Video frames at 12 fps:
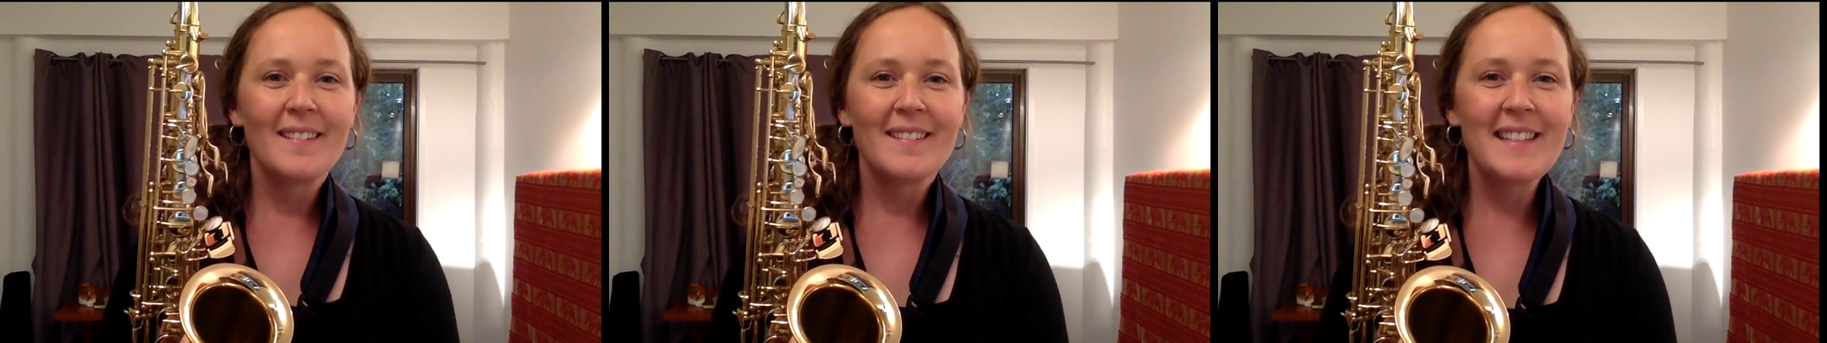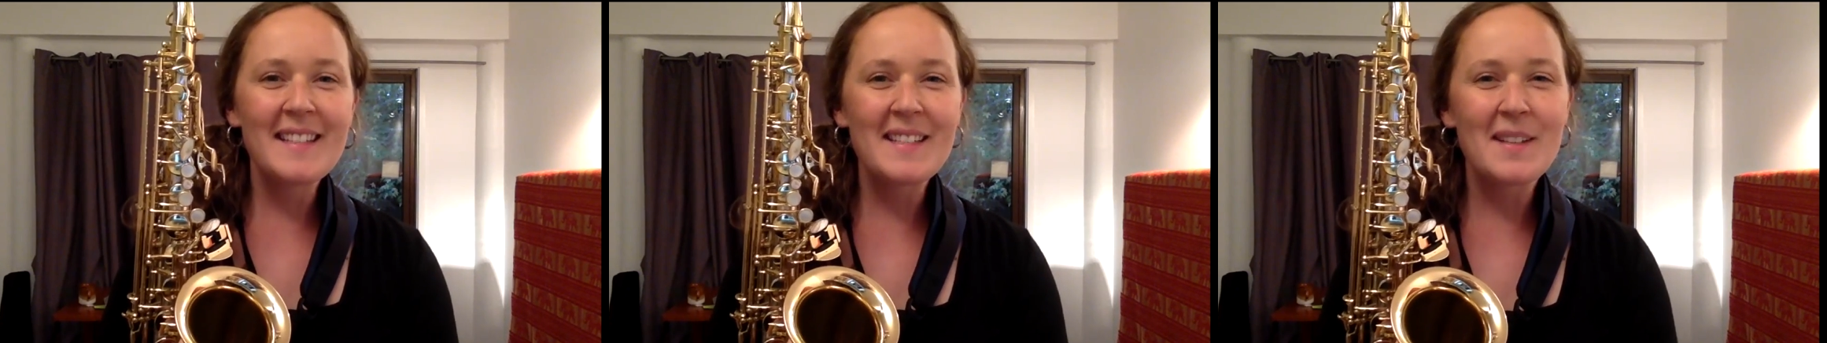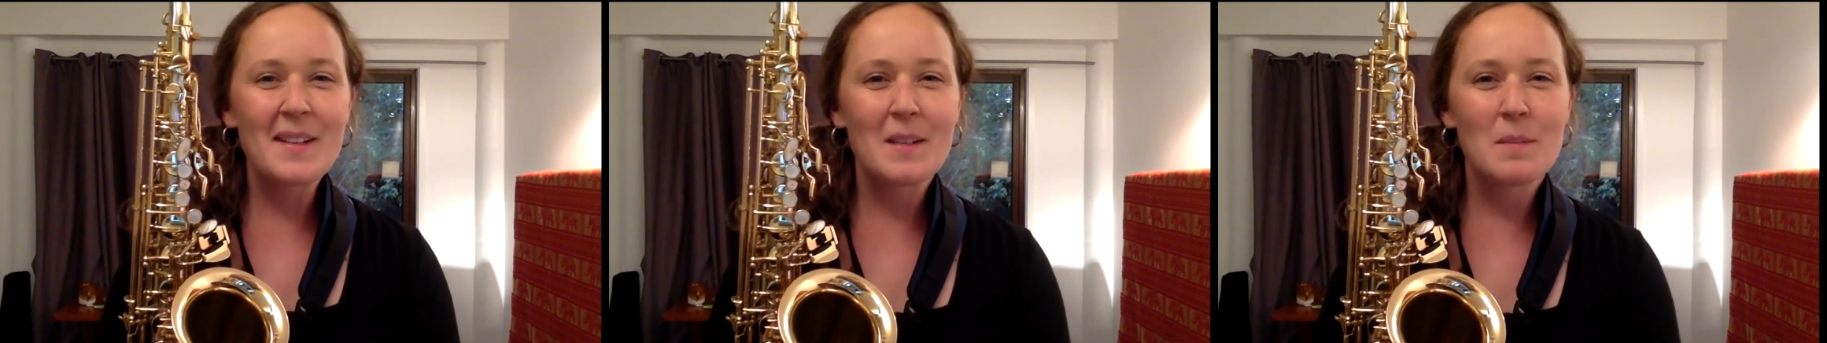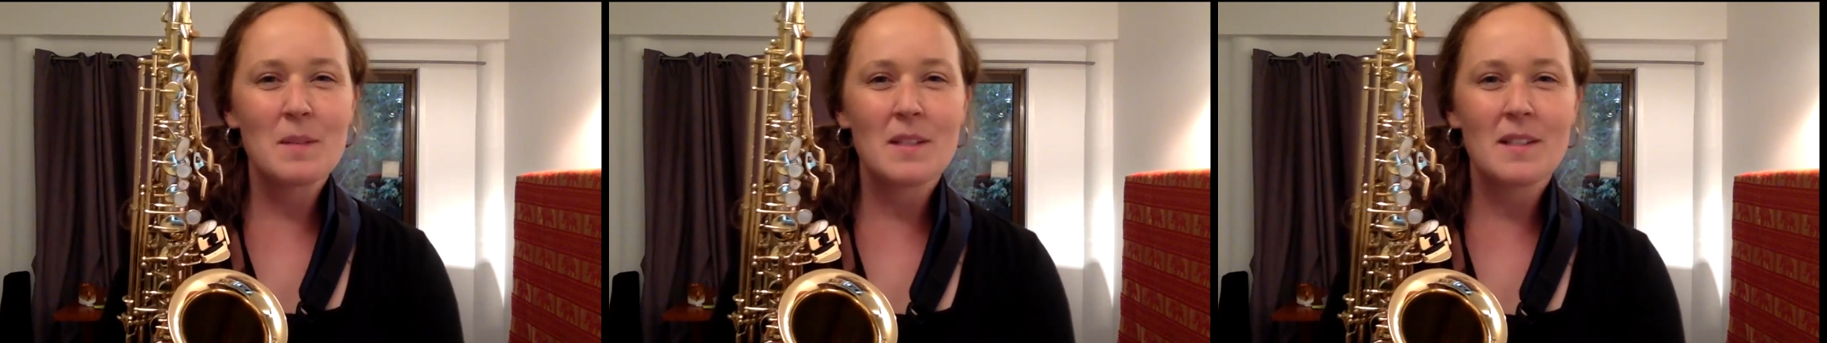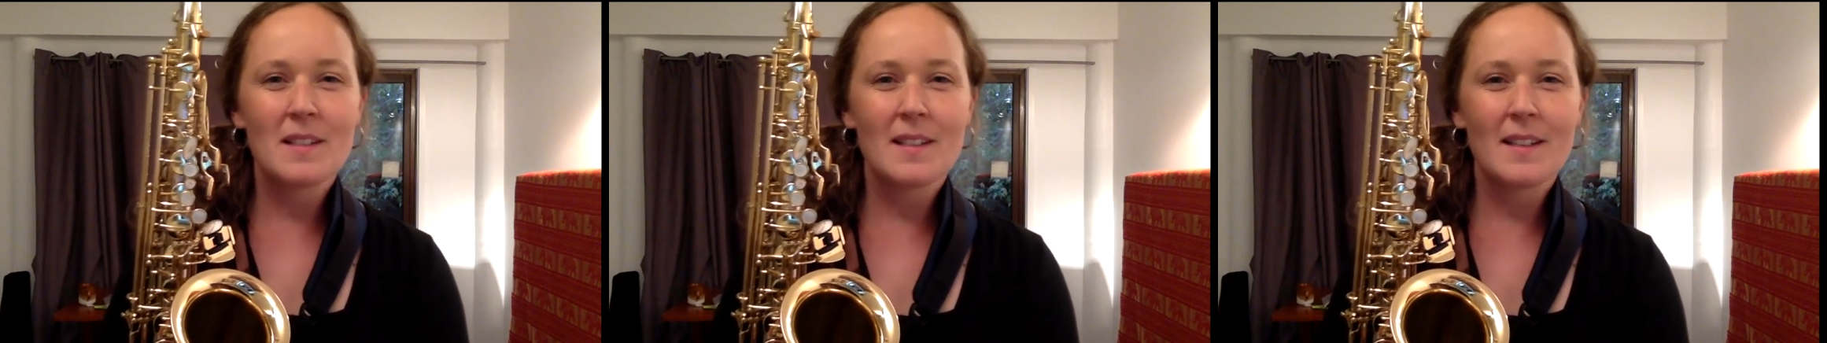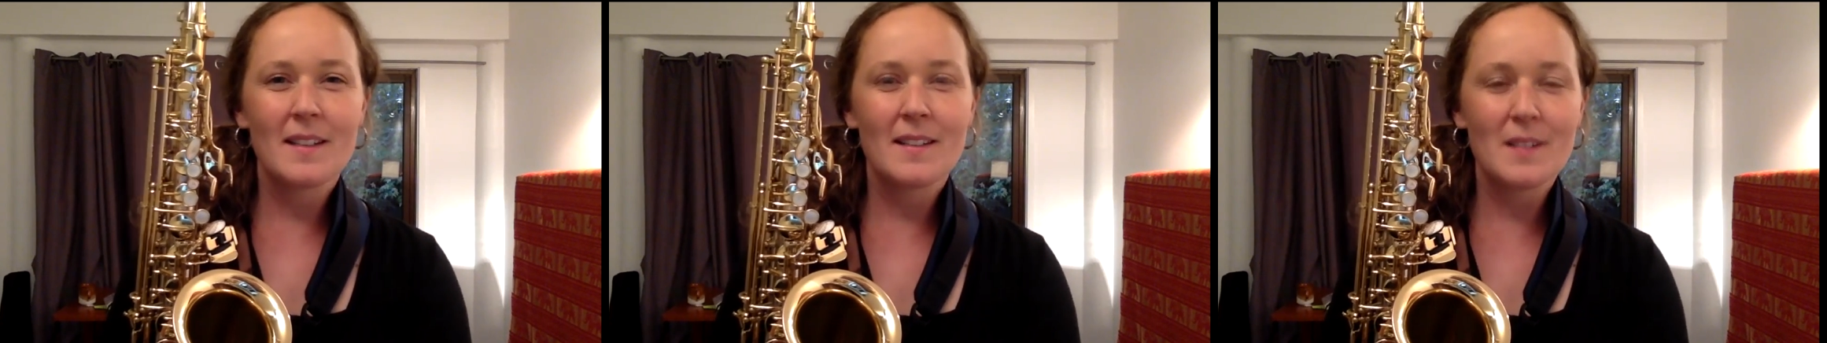things are a little bit
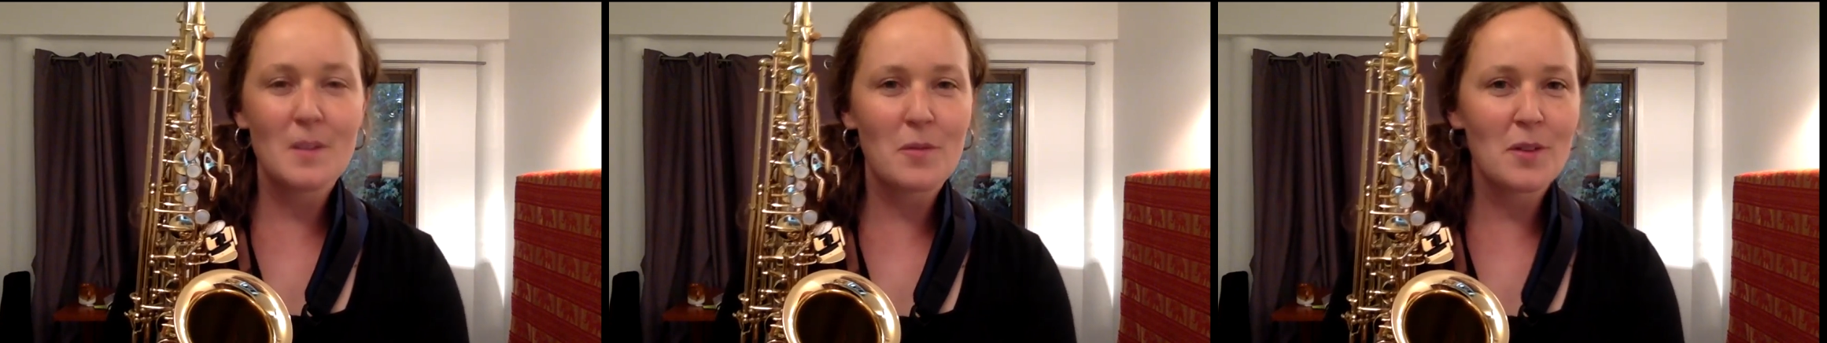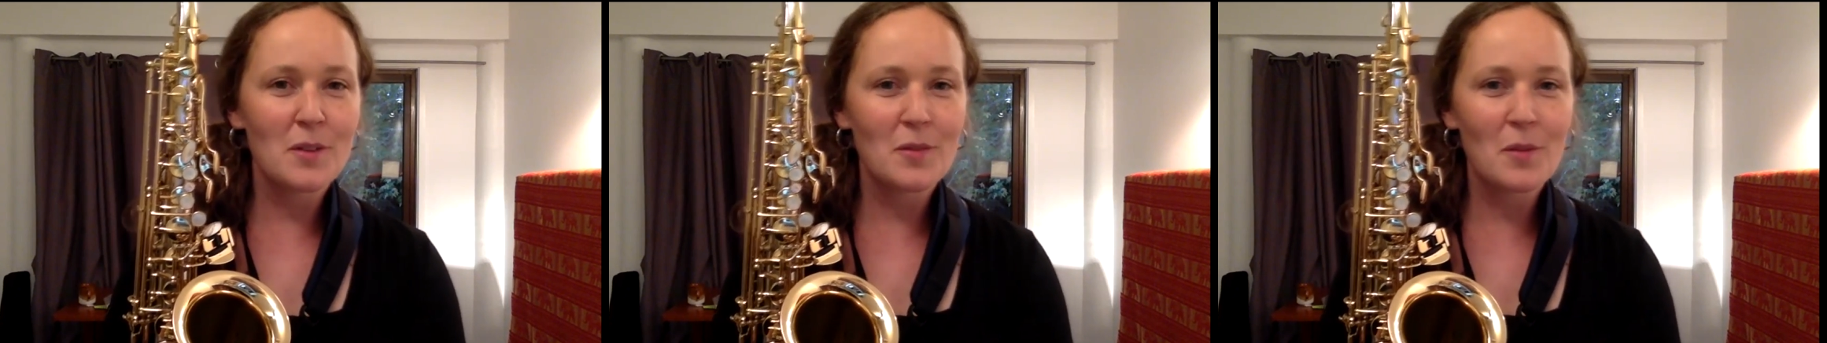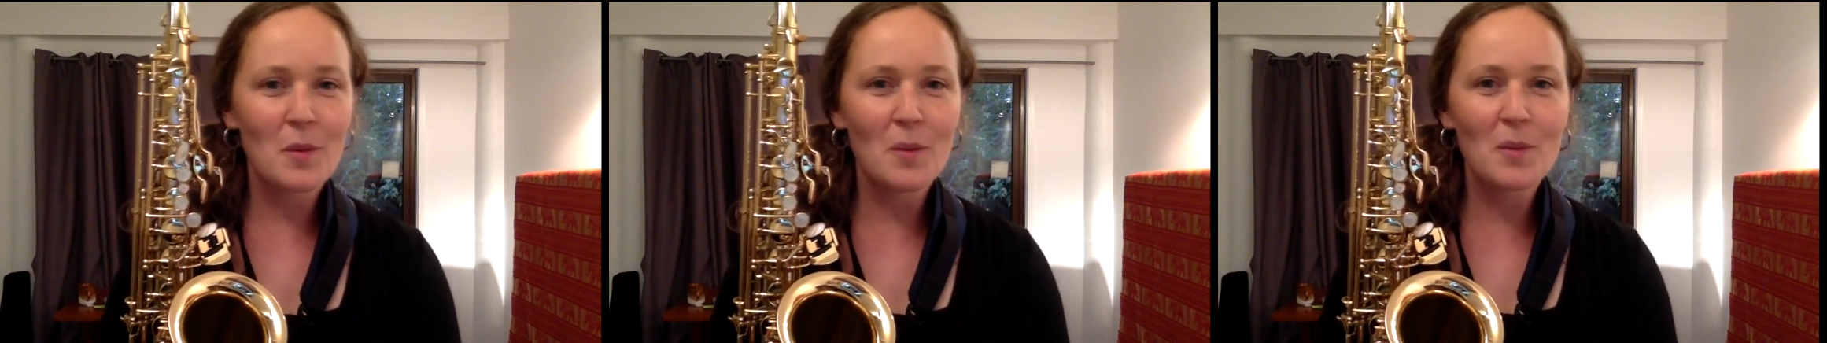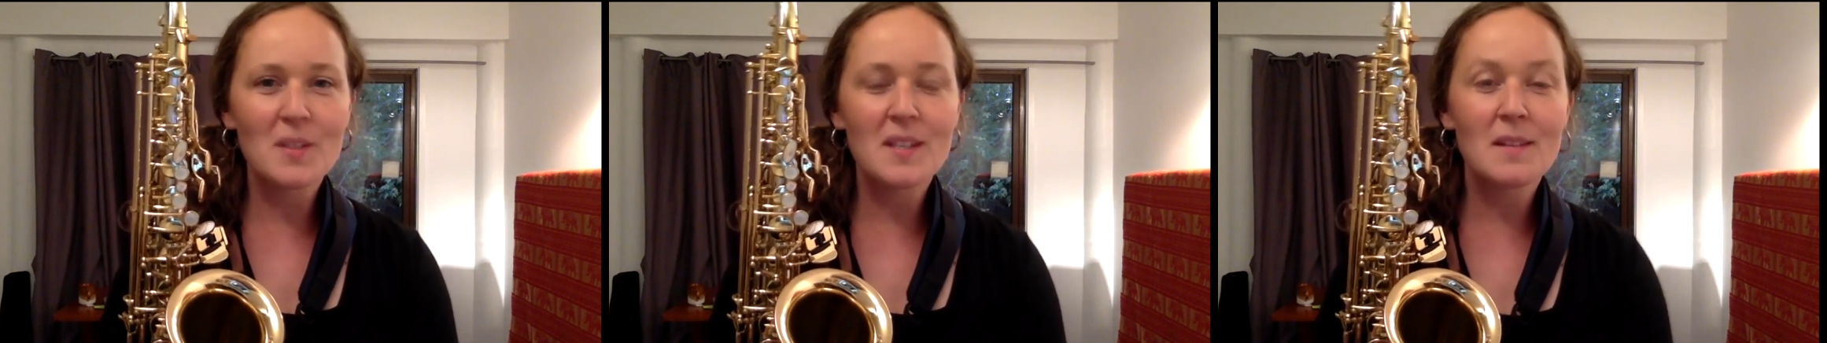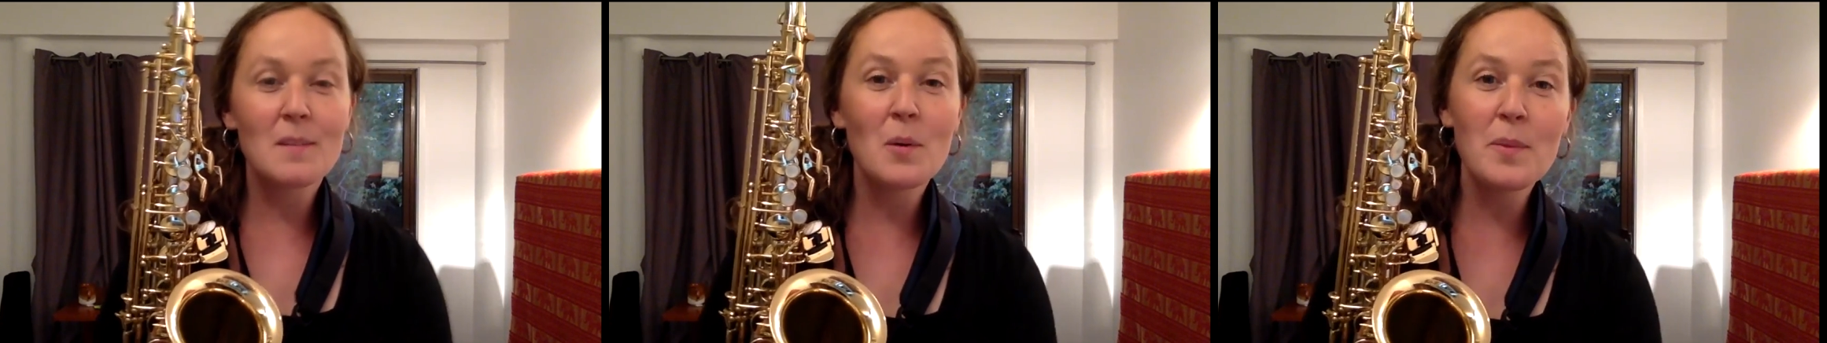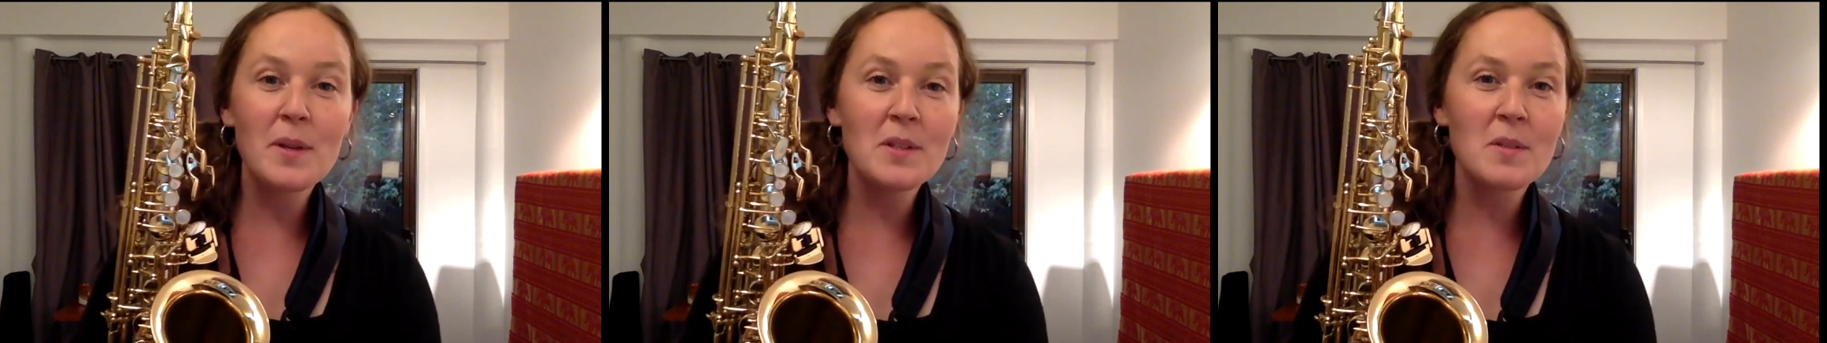different for all of us at the
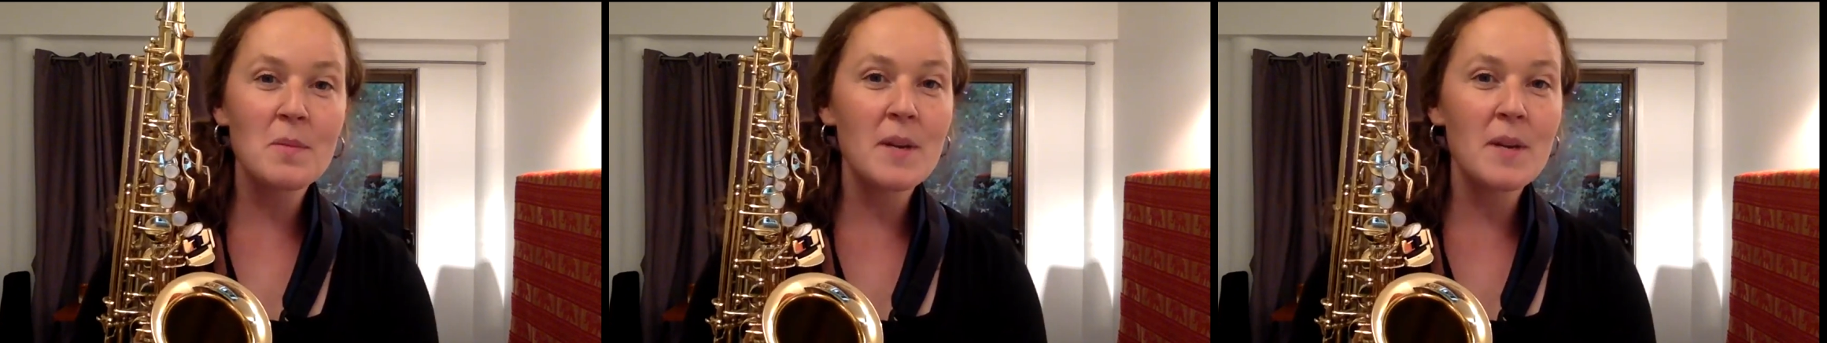moment.